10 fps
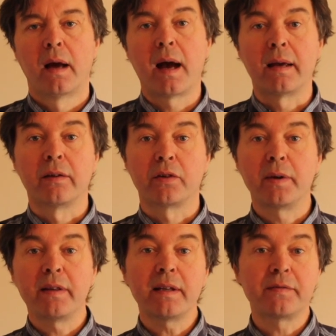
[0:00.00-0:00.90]
Hi, so
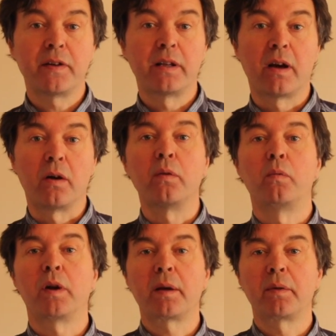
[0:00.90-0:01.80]
in this video,
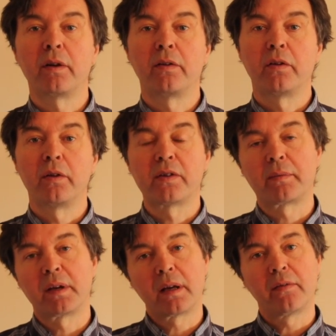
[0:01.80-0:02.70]
what I'm going to do is
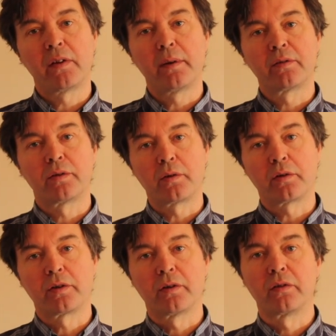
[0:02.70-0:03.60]
I'm going to give you an
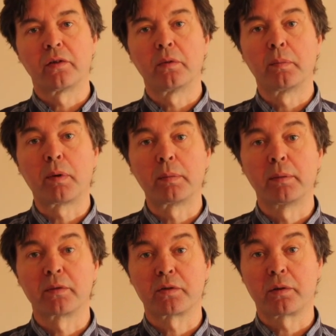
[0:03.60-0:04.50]
introduction to
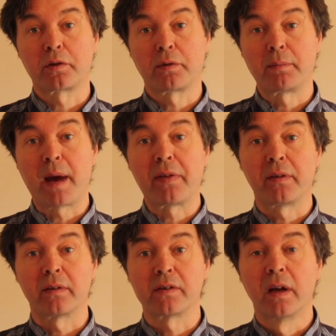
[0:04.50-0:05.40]
problem structuring
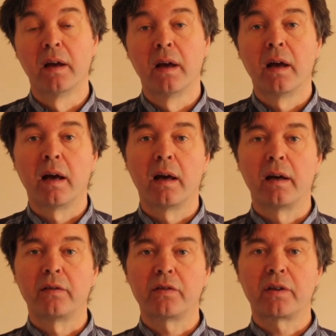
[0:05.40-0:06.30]
methods,
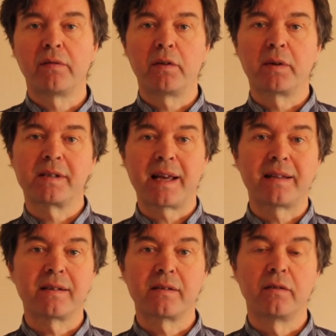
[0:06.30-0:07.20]
just give you a
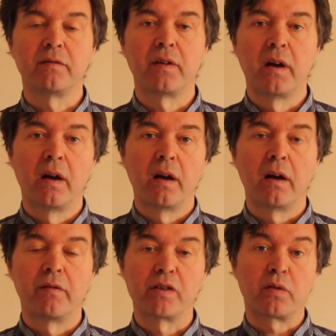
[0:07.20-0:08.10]
sense of
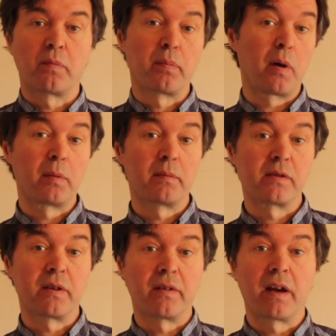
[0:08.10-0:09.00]
the sort of
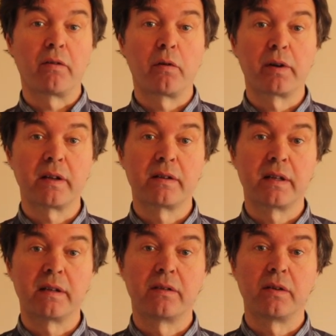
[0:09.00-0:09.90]
problems that they're
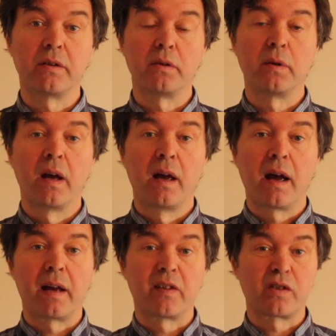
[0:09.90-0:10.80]
oriented to
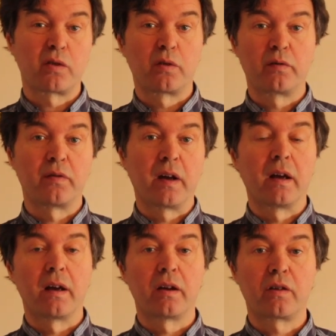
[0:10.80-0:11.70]
and the sort of
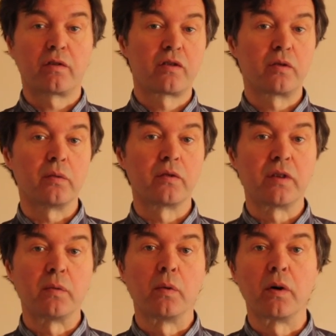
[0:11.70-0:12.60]

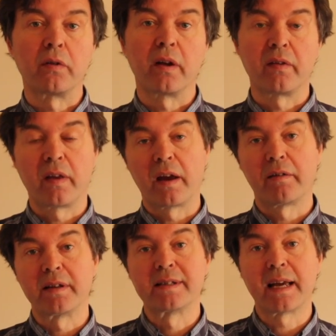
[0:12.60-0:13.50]
consultancy work that
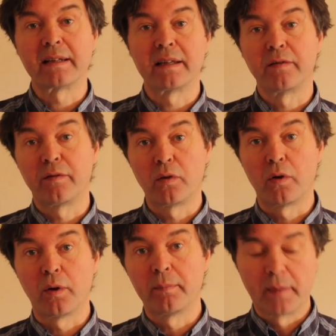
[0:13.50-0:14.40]
they're intended
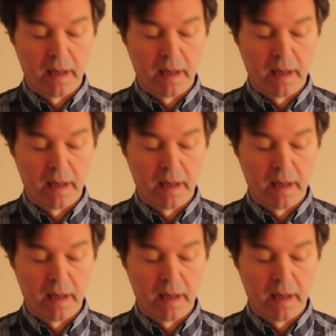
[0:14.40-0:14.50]
for.